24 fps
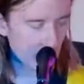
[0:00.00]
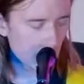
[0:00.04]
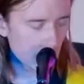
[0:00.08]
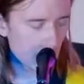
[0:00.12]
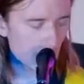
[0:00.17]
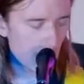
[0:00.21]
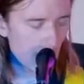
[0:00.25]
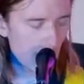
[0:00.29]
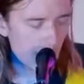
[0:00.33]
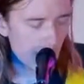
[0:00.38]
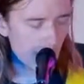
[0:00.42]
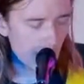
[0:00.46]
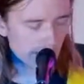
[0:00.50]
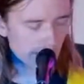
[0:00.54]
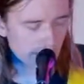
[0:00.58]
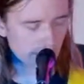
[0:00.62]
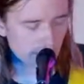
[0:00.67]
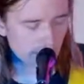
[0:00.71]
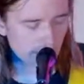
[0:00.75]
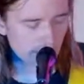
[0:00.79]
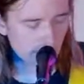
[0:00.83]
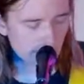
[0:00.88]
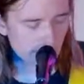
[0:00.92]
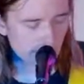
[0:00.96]
I should
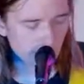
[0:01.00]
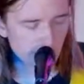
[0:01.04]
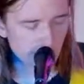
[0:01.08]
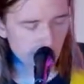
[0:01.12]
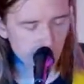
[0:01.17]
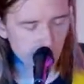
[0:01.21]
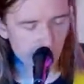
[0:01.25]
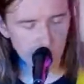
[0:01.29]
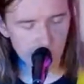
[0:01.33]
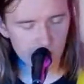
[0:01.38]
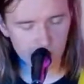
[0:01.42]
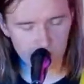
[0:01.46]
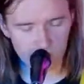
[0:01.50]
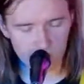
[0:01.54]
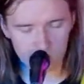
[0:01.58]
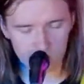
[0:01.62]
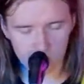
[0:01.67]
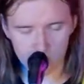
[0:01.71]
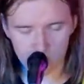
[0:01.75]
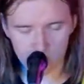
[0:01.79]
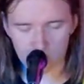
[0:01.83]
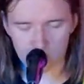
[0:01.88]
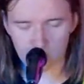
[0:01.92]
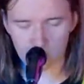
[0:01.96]
have answered your
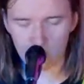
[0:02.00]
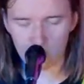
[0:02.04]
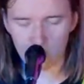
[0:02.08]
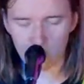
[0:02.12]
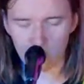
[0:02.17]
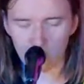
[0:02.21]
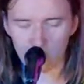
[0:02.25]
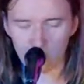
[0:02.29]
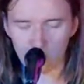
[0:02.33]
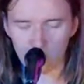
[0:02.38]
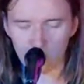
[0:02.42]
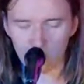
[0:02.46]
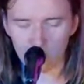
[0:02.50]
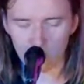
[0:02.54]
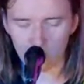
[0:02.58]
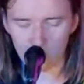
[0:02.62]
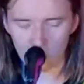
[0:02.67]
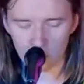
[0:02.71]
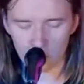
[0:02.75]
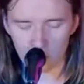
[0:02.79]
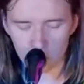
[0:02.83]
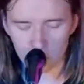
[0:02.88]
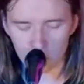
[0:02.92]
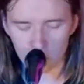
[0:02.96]
call.